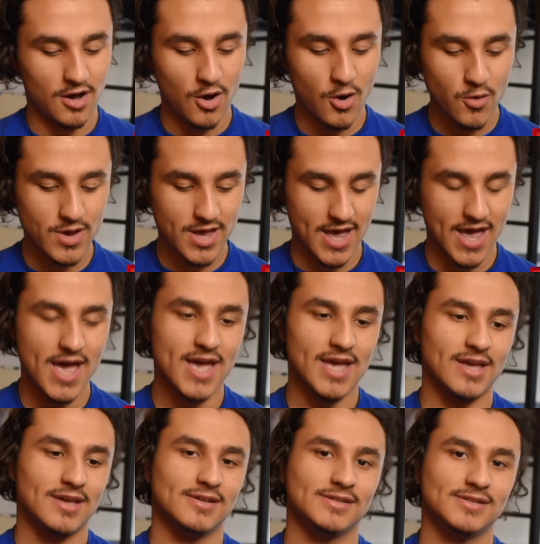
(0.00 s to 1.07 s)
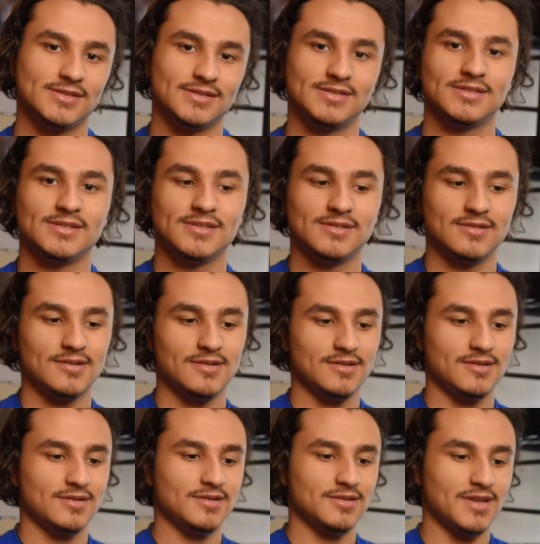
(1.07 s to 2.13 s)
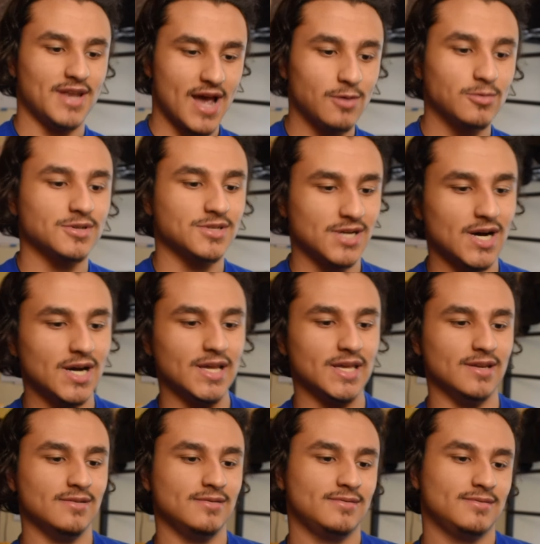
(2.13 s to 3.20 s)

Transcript: Okay. Now we're talking.